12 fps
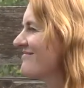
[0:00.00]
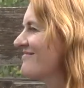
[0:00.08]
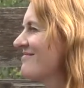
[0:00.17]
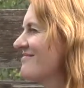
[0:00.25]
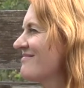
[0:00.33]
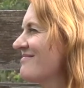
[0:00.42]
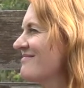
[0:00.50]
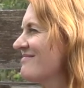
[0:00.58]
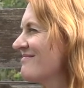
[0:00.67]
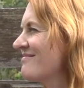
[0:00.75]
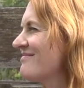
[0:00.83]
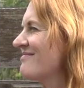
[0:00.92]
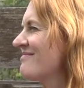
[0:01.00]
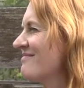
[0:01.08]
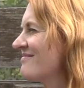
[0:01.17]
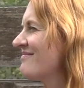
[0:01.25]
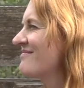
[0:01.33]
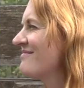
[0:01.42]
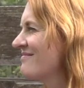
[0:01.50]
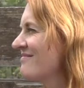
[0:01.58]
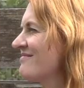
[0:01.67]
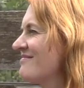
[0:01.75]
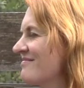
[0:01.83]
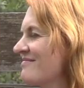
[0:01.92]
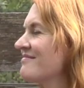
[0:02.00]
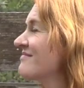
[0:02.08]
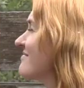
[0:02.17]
This person isn't speaking.